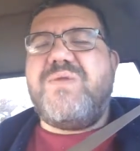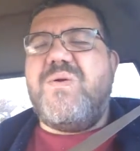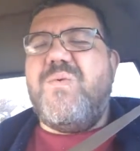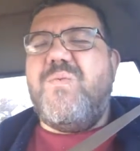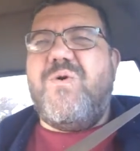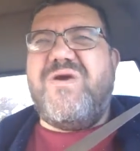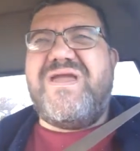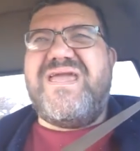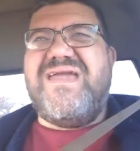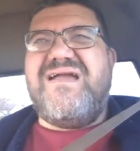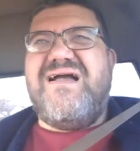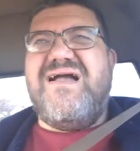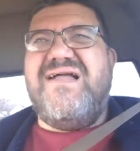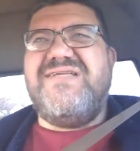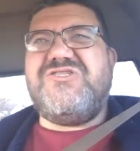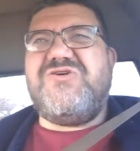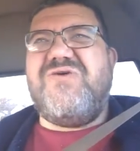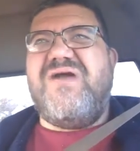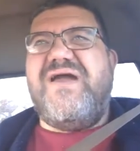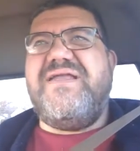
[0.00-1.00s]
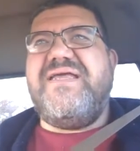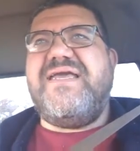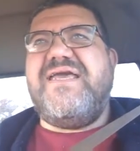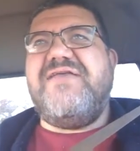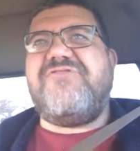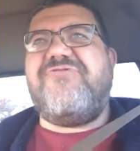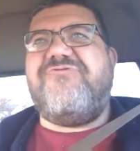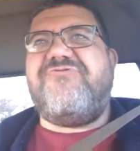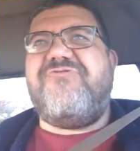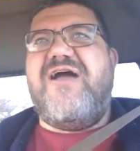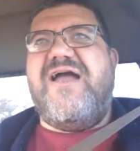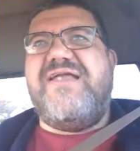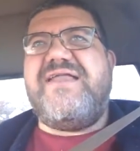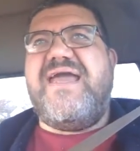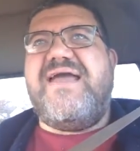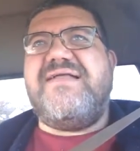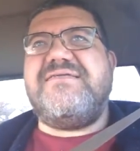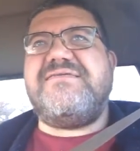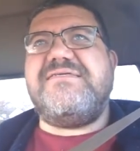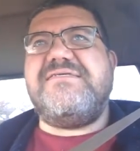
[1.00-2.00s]
Working on trying to get the
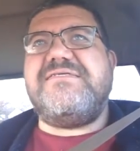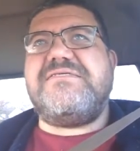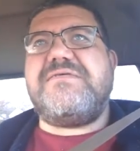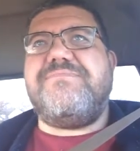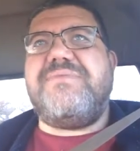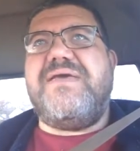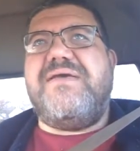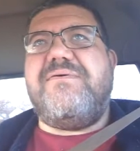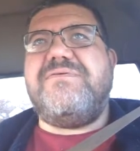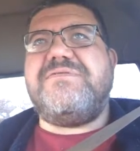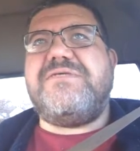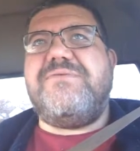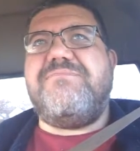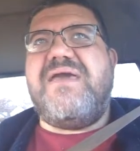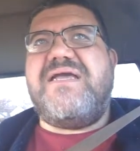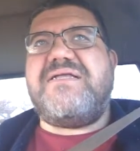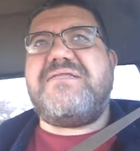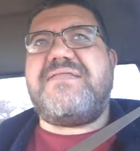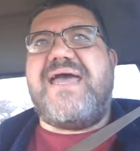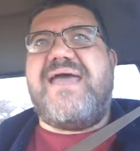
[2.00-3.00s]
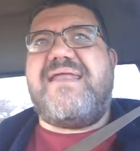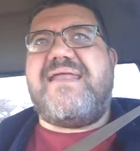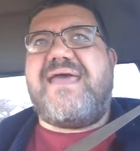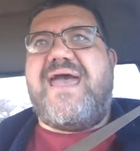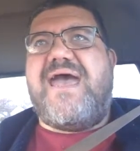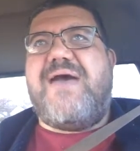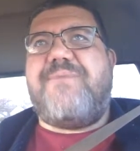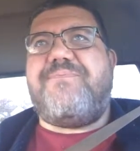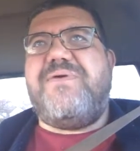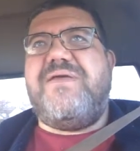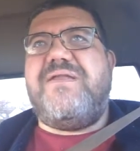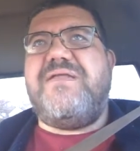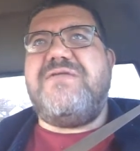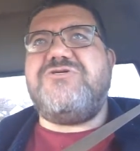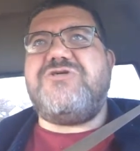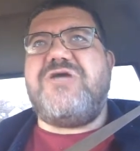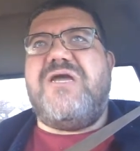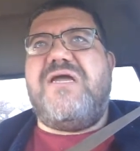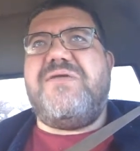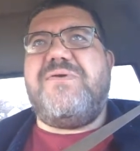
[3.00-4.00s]
finances to be able to make that happen in
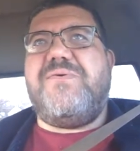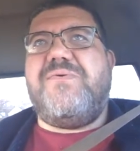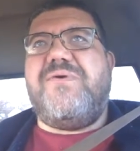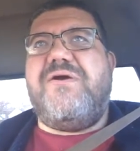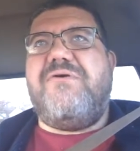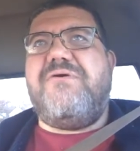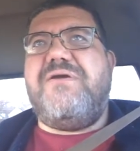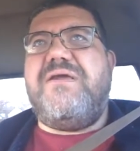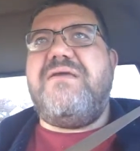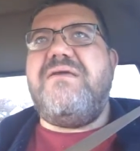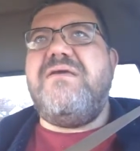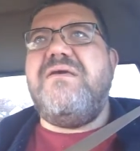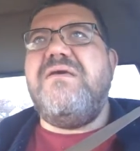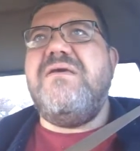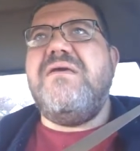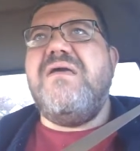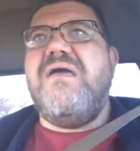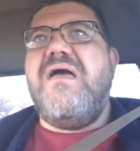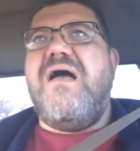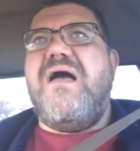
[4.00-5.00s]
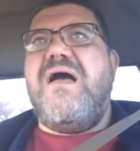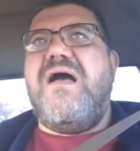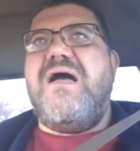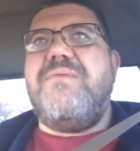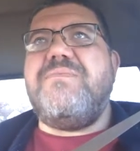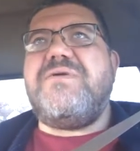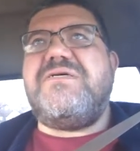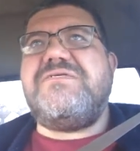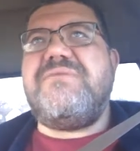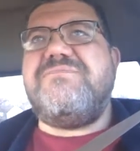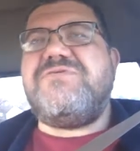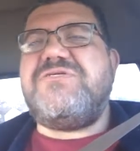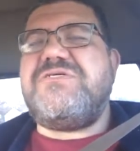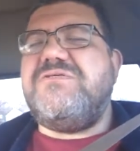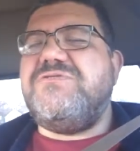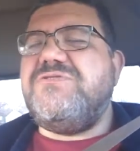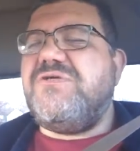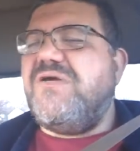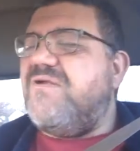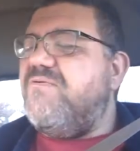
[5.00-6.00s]
January, because I'm
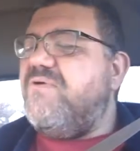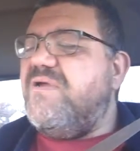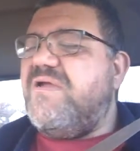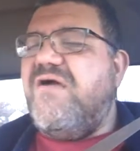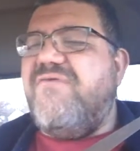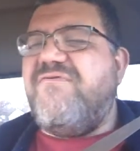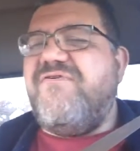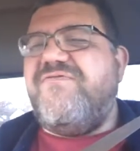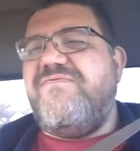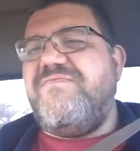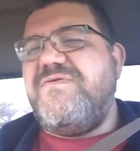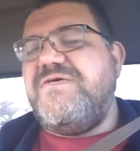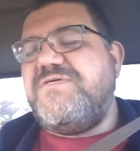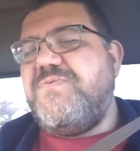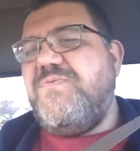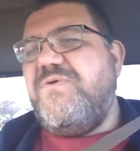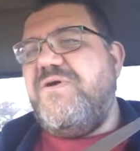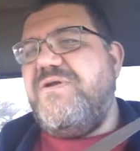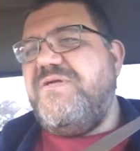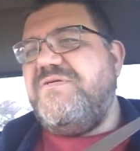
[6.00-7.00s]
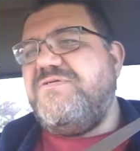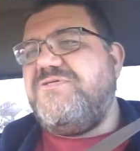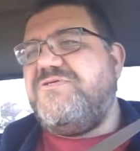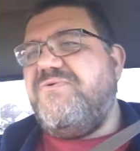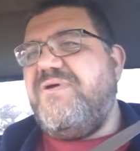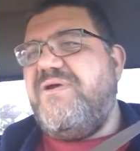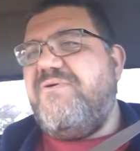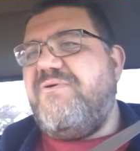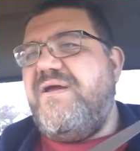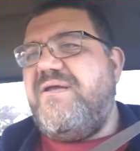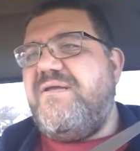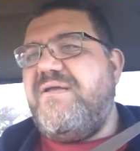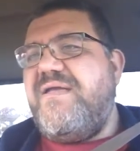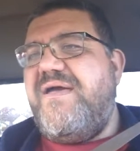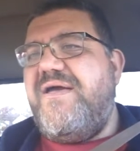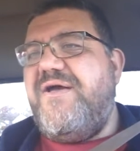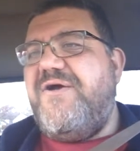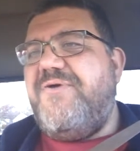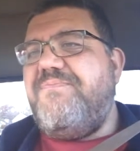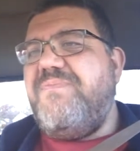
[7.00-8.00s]
still trying to recover from this one injury right
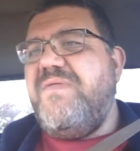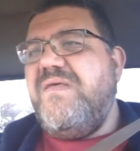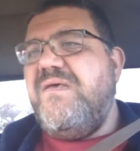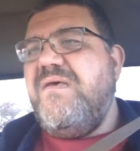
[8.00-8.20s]
now.